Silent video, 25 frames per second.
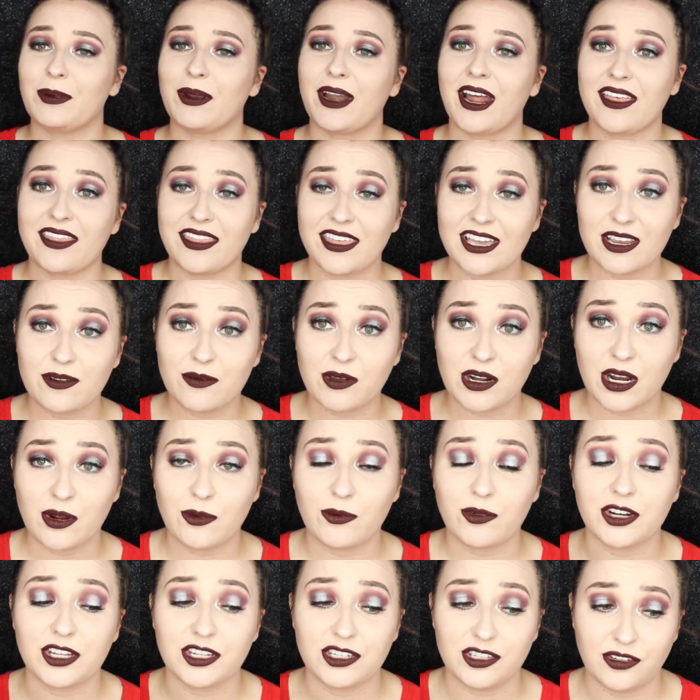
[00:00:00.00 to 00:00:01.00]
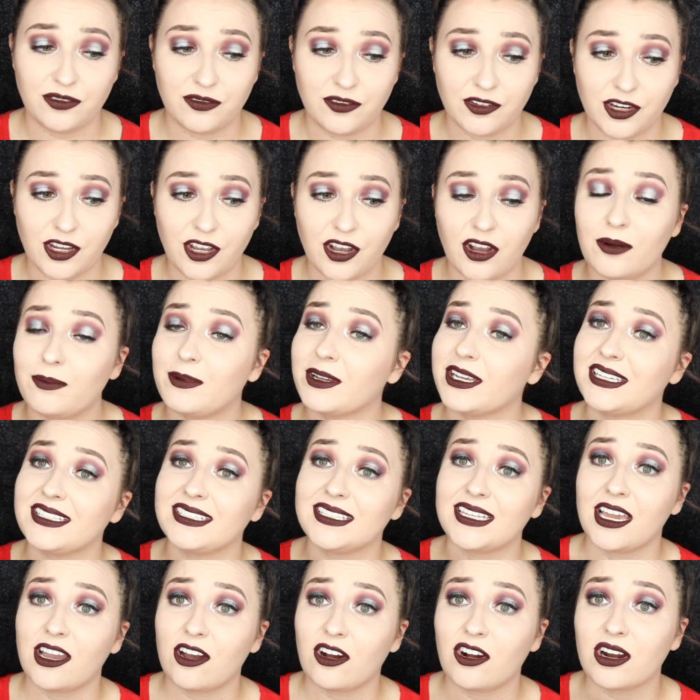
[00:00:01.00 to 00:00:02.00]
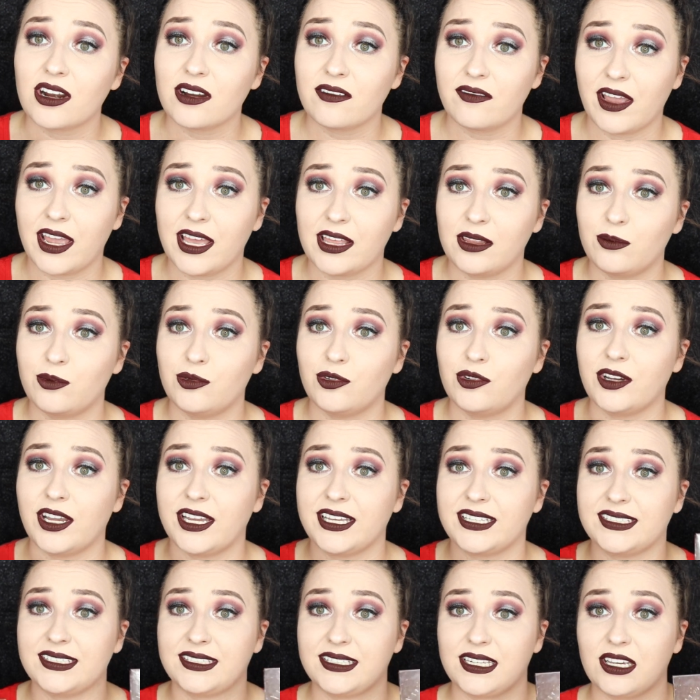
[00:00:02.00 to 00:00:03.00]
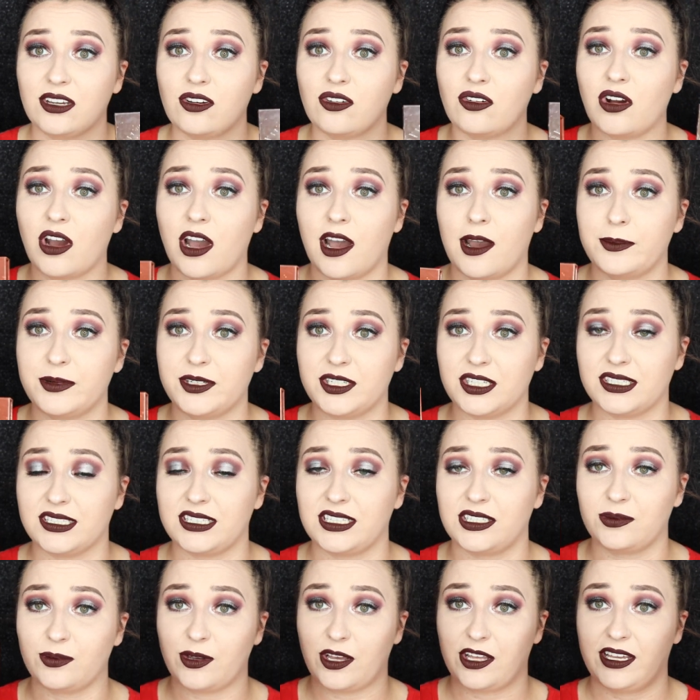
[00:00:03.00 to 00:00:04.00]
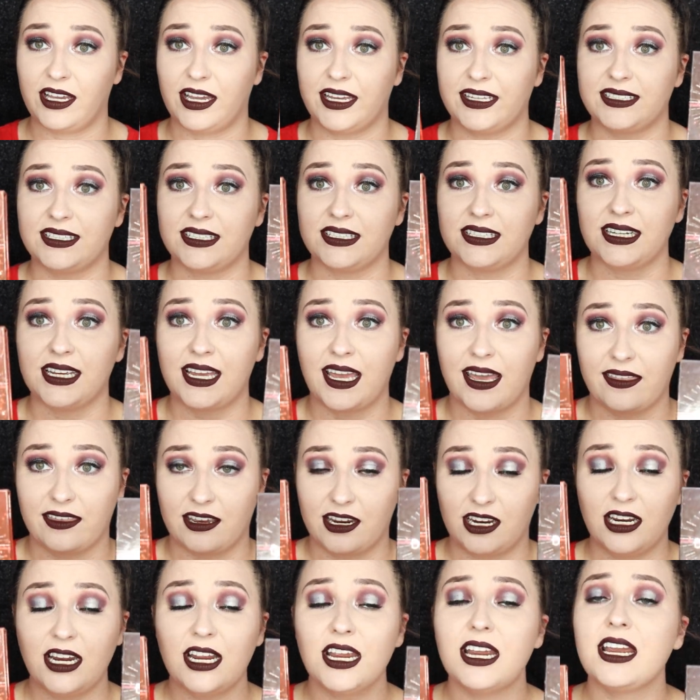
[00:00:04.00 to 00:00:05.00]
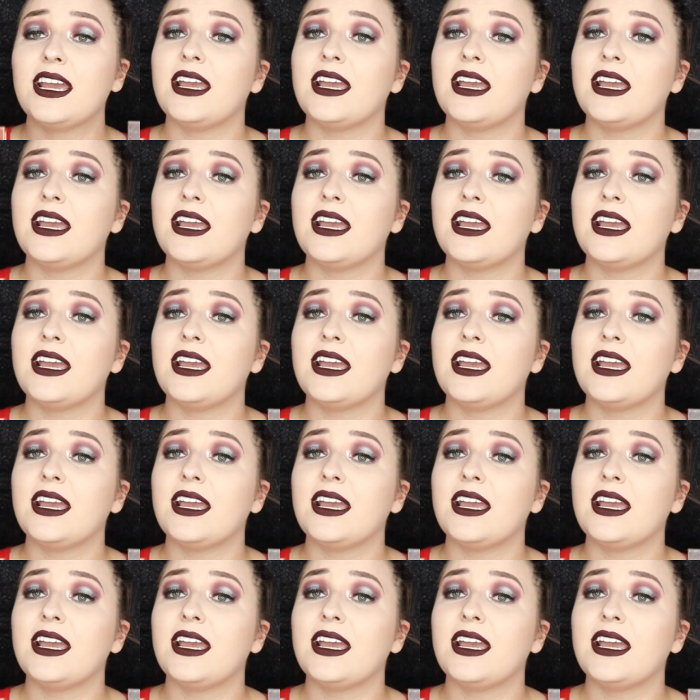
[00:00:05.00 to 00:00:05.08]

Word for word: but I think what I want to do for y'all, because they are available as single options as well as together,